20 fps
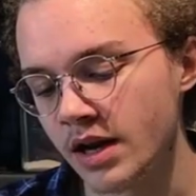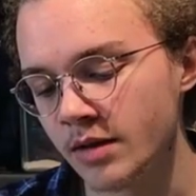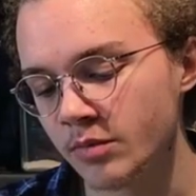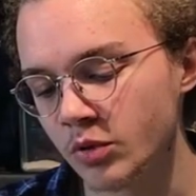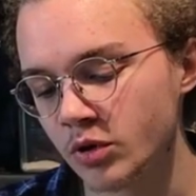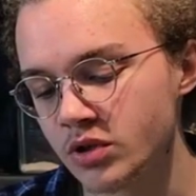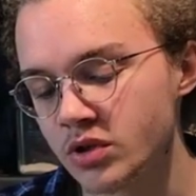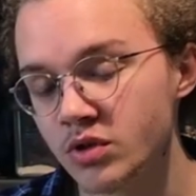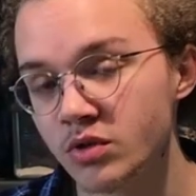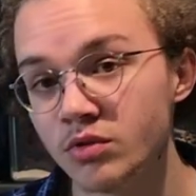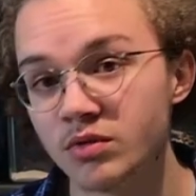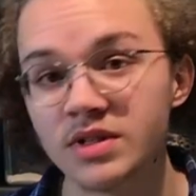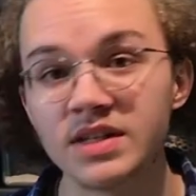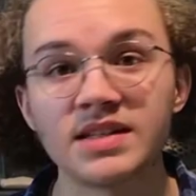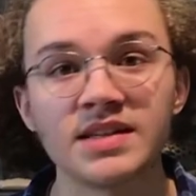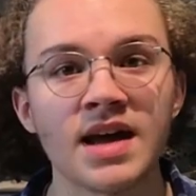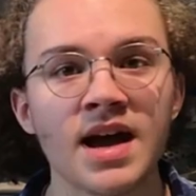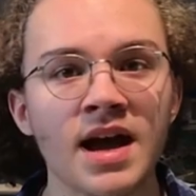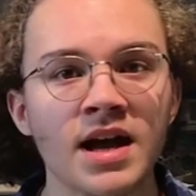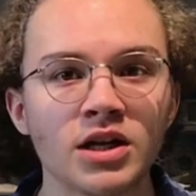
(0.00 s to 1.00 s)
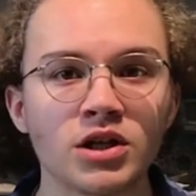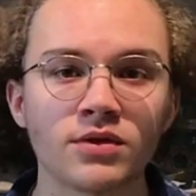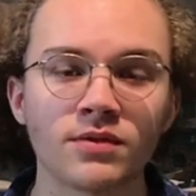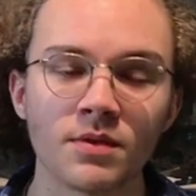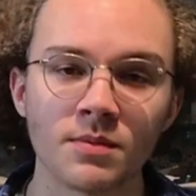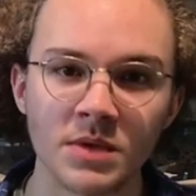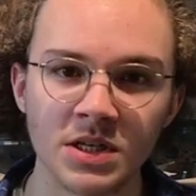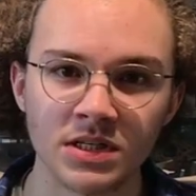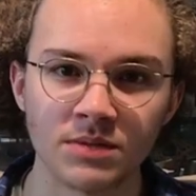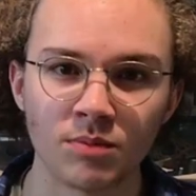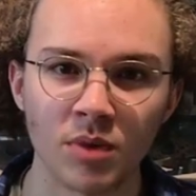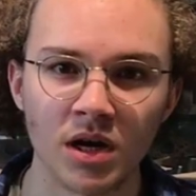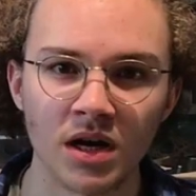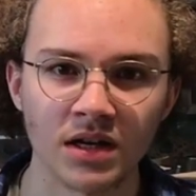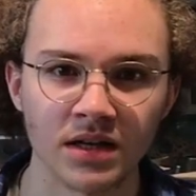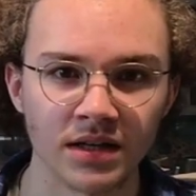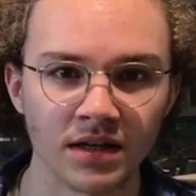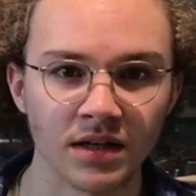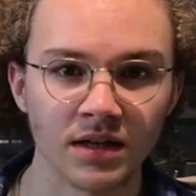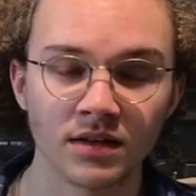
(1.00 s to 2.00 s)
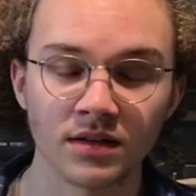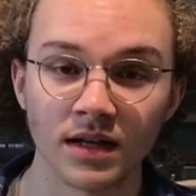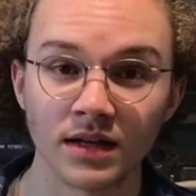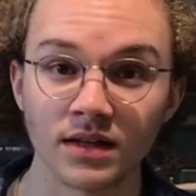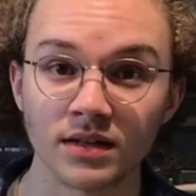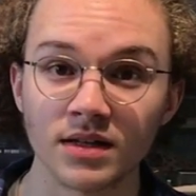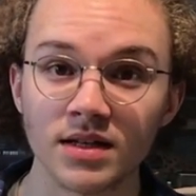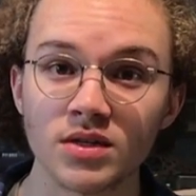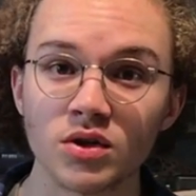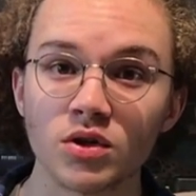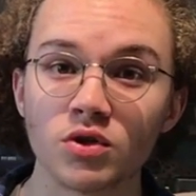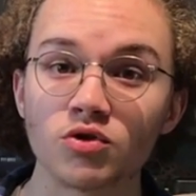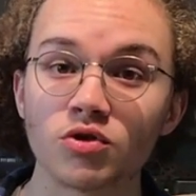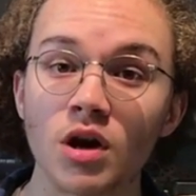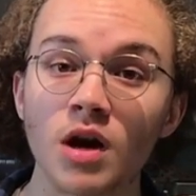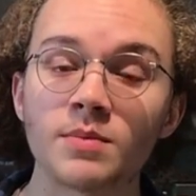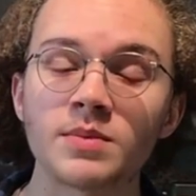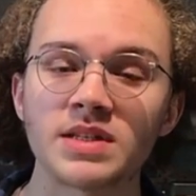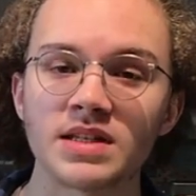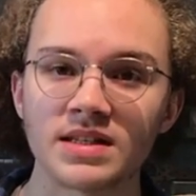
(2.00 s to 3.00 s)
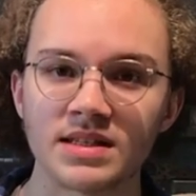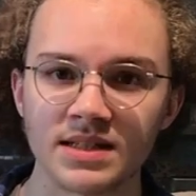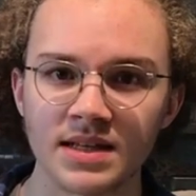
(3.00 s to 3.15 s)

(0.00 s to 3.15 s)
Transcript: able to detach from his body, like a lizard drops its